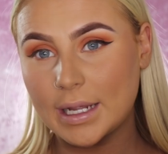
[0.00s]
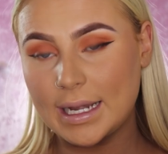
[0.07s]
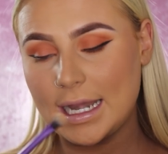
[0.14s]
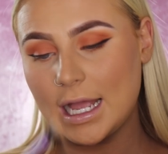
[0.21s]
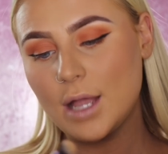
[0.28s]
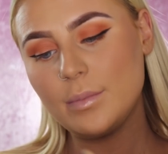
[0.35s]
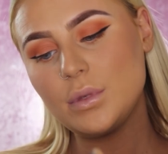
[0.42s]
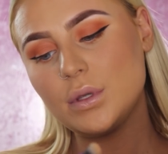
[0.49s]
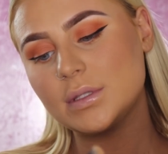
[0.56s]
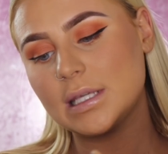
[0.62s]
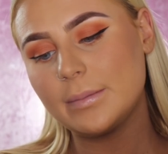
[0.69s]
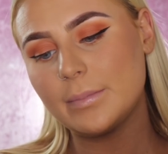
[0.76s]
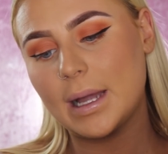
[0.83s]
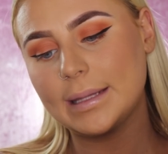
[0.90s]
Okay, now I'm
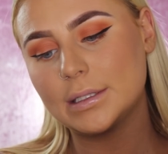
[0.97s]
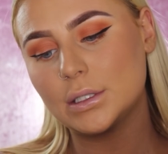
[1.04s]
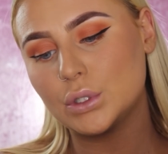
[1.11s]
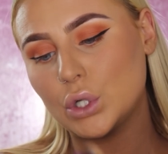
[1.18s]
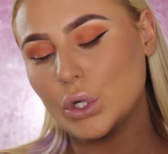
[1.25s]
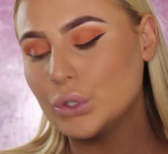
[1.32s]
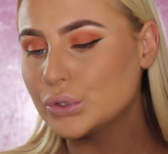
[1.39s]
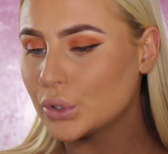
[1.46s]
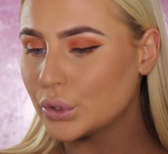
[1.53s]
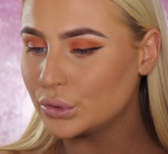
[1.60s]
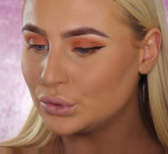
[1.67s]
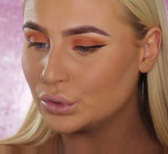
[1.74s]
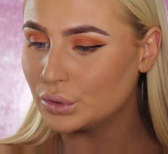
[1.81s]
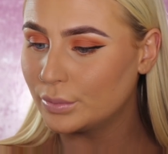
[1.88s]
using my little nose
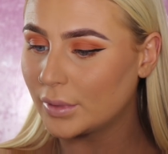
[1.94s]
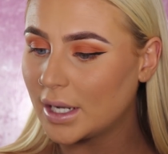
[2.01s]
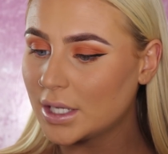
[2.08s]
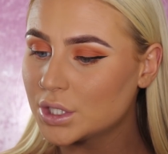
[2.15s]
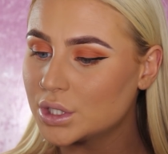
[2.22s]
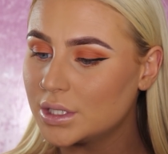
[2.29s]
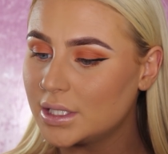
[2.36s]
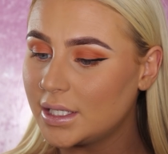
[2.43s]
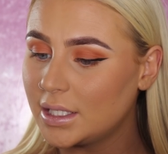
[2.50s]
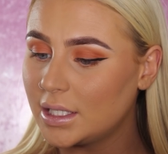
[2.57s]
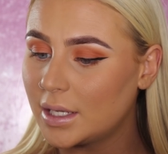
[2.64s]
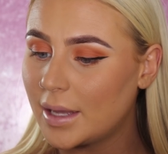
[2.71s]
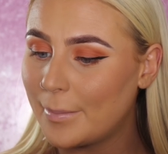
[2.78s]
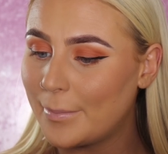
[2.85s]
contour brush,
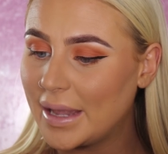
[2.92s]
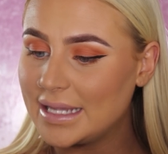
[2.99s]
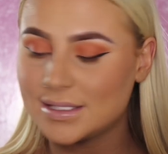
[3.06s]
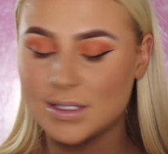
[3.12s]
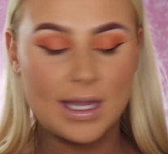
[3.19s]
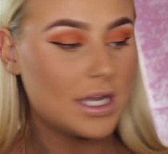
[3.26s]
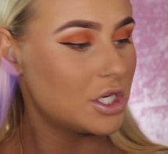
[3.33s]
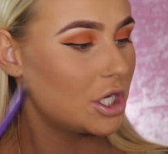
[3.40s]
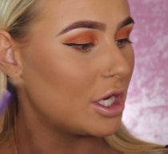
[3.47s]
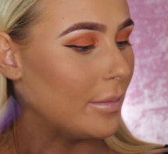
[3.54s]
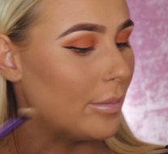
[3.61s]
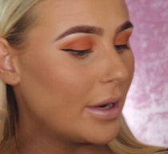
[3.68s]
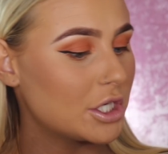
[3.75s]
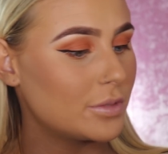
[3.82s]
the base
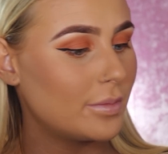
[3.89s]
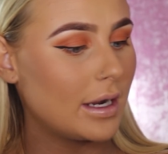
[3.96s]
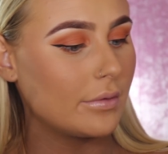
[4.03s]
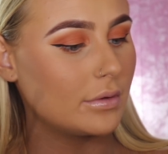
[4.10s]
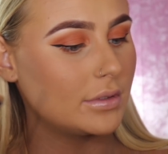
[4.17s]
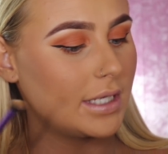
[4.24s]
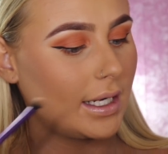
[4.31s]
eyeshadow brush by Real